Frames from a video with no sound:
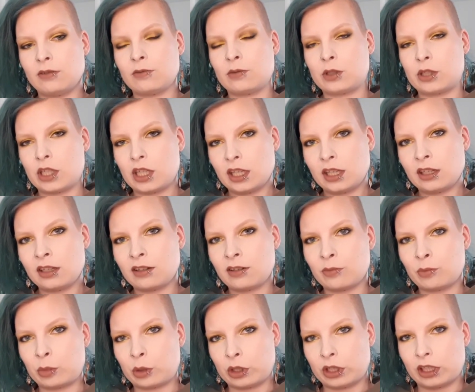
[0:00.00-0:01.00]
I'm taking
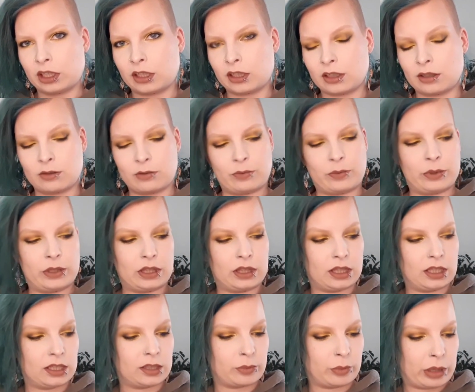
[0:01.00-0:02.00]
a break with
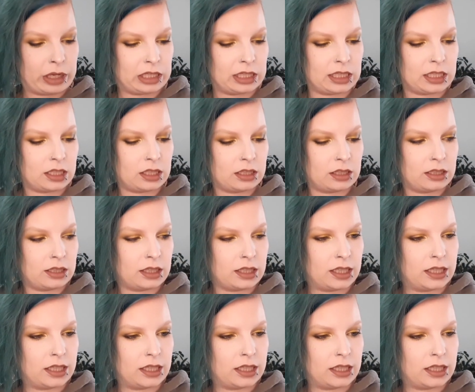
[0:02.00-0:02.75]
this palette,